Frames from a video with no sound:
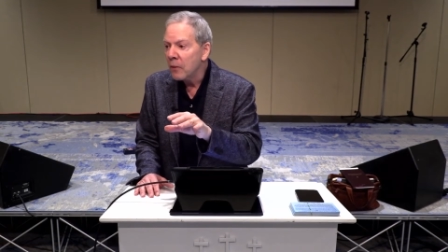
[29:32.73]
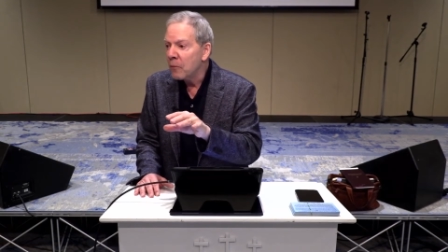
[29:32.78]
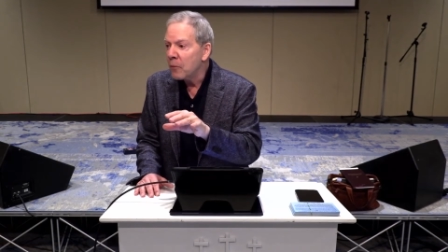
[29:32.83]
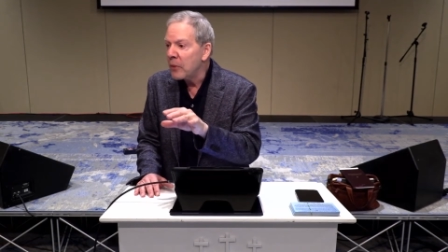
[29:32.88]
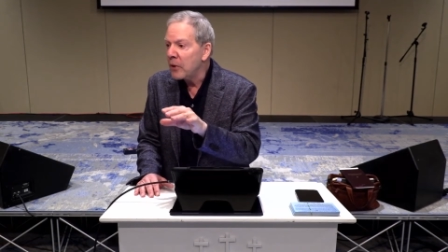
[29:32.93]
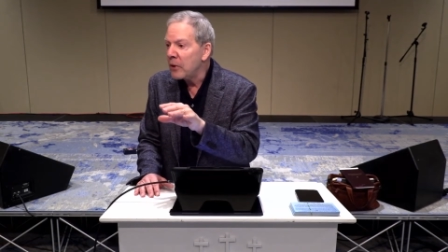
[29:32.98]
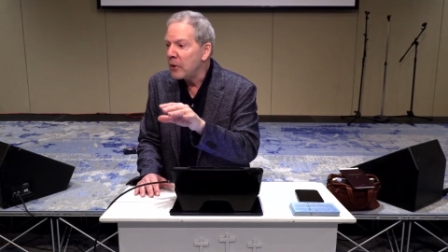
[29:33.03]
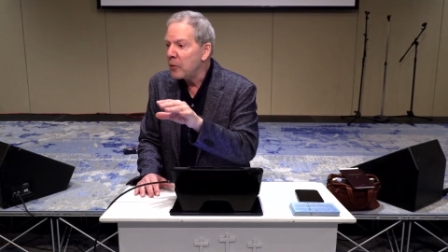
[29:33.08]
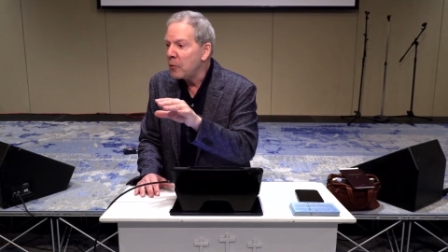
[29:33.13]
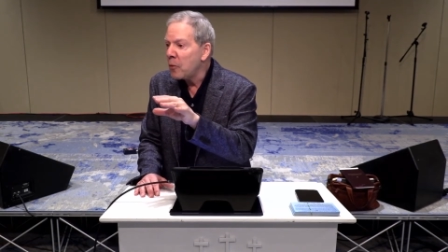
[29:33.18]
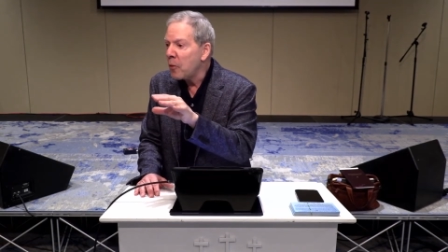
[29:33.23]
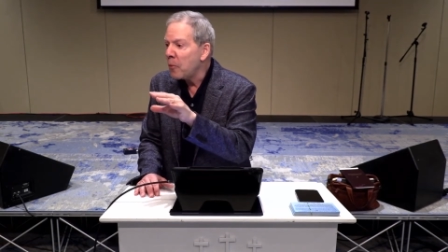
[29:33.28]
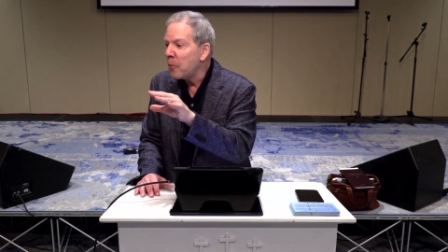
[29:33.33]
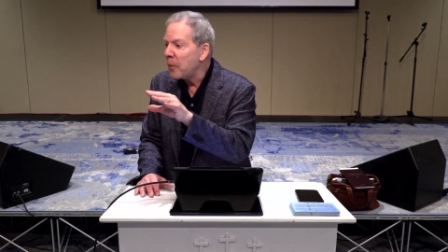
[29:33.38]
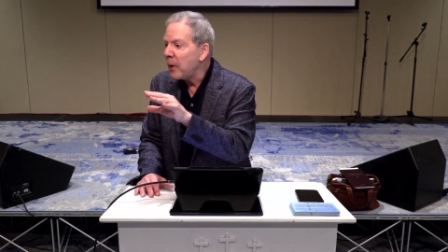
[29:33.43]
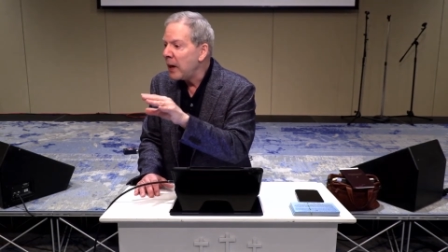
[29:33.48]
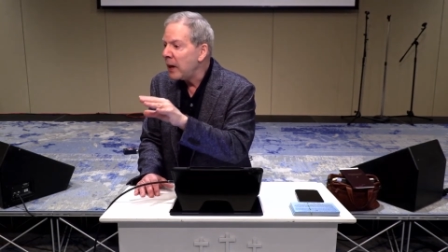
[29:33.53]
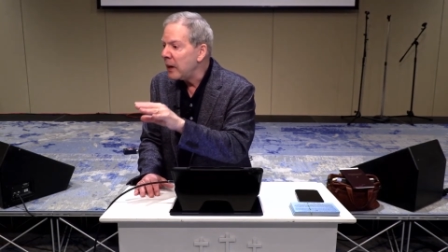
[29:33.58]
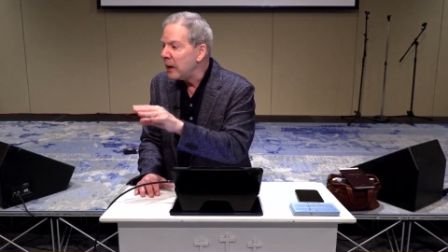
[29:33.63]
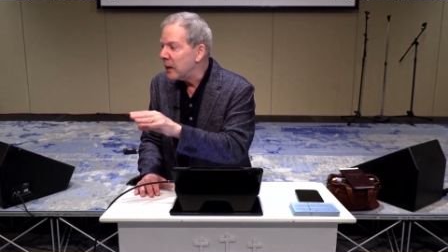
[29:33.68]
when you
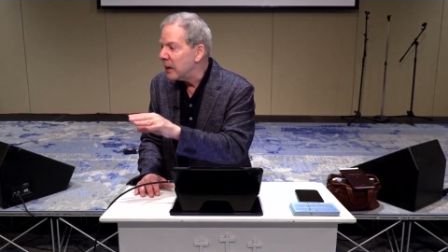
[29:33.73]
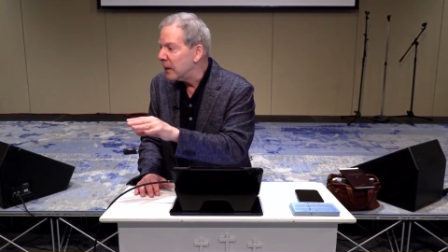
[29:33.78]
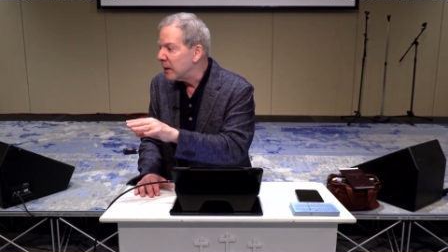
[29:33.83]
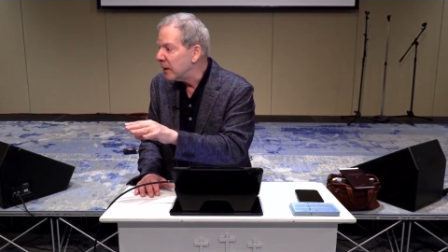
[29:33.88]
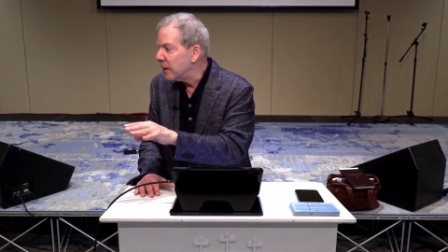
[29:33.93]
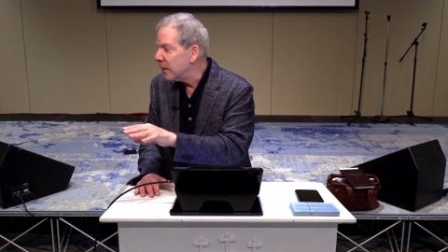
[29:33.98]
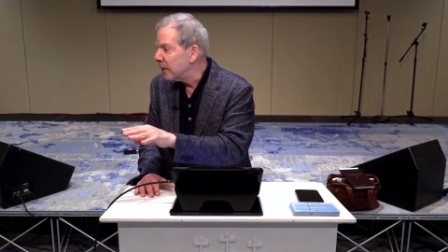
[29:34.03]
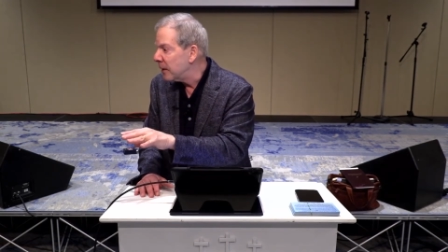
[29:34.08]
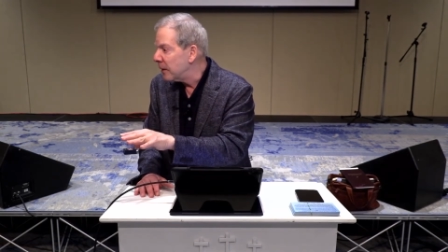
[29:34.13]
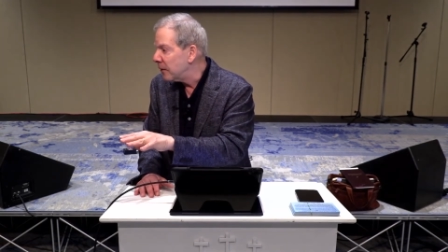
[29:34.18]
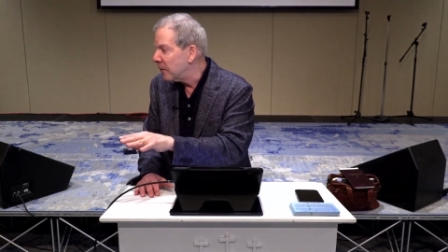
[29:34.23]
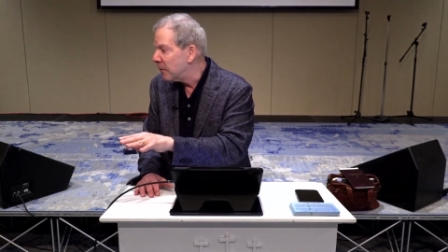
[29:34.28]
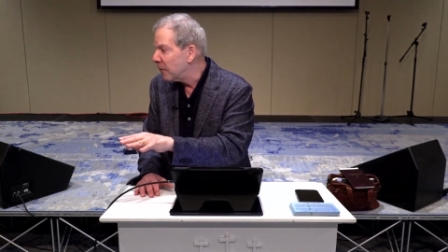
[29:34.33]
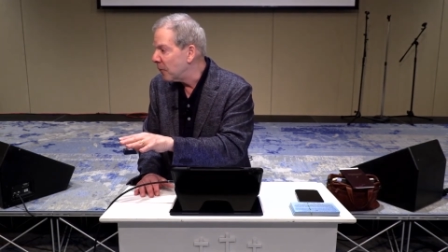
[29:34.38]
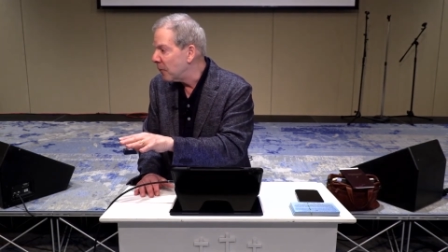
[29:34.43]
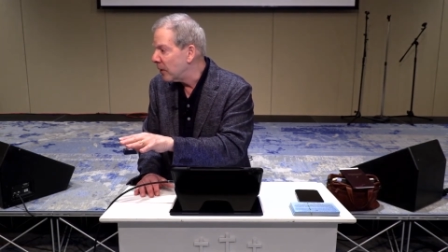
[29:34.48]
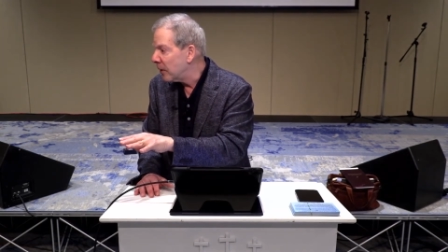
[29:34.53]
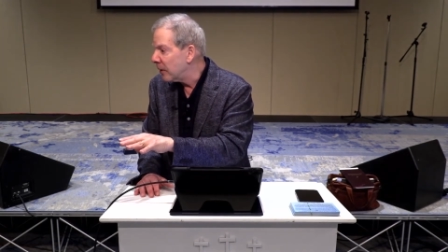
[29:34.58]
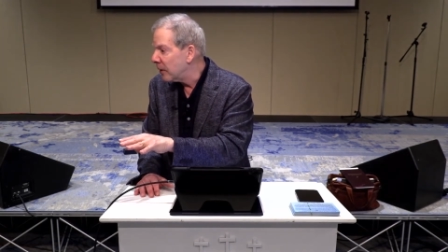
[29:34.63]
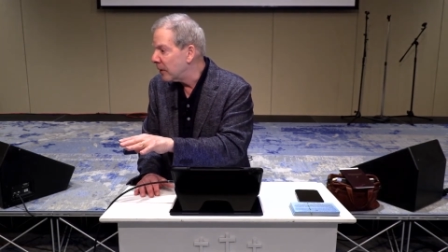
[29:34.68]
obey his
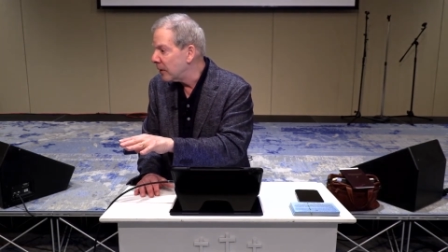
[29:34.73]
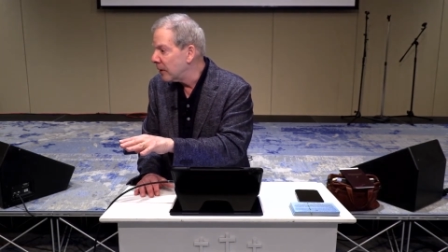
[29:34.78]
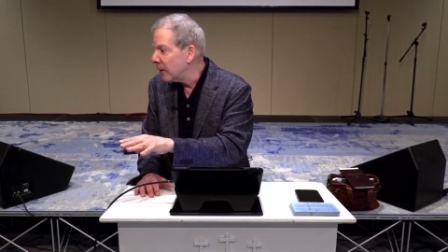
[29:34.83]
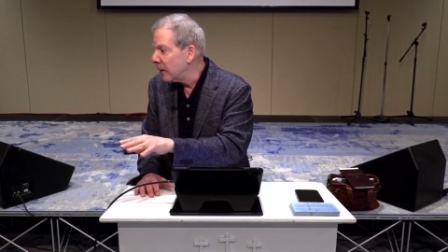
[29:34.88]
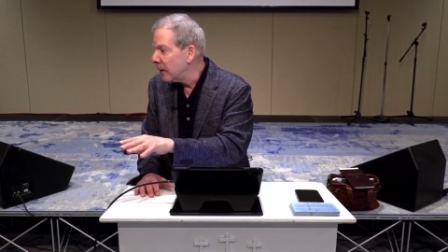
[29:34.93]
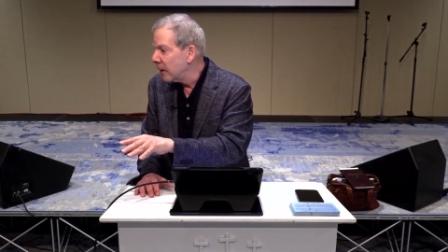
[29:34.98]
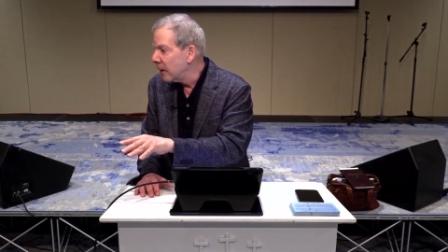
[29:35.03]
voice.